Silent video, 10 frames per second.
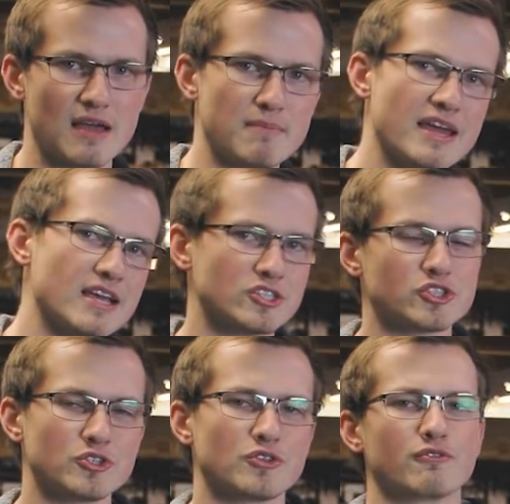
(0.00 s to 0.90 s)
on making
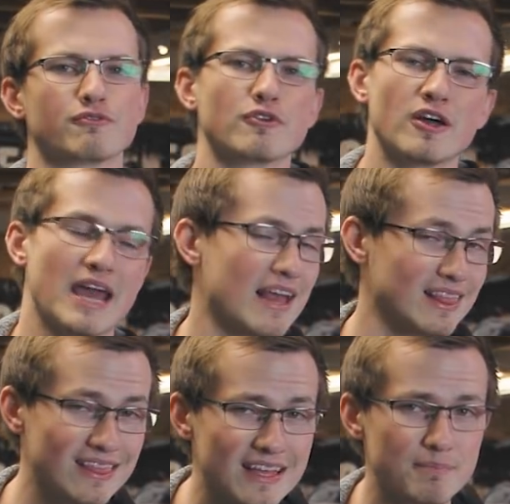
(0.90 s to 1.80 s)
sure the front
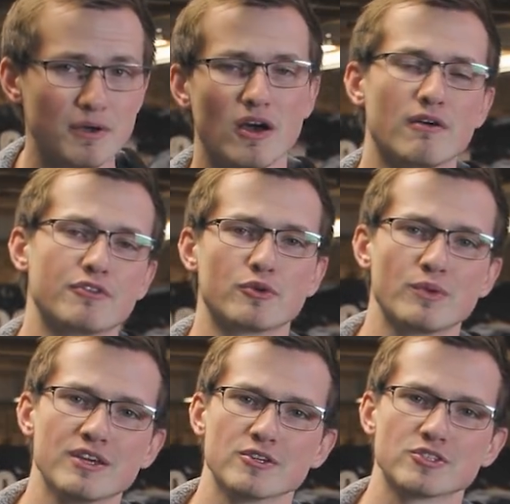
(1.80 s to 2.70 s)
lip of their
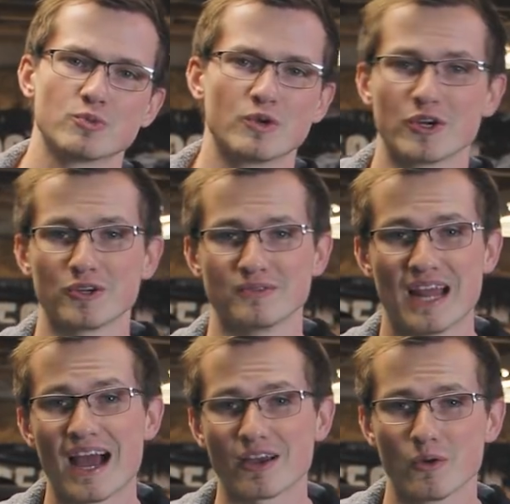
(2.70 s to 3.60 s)
wheels were
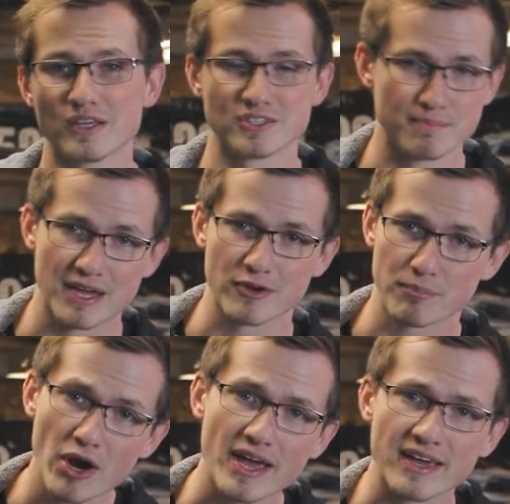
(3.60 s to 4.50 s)
not going to bend or
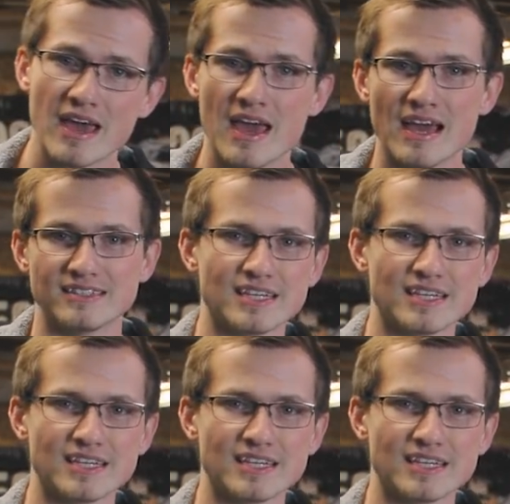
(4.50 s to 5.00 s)
break. It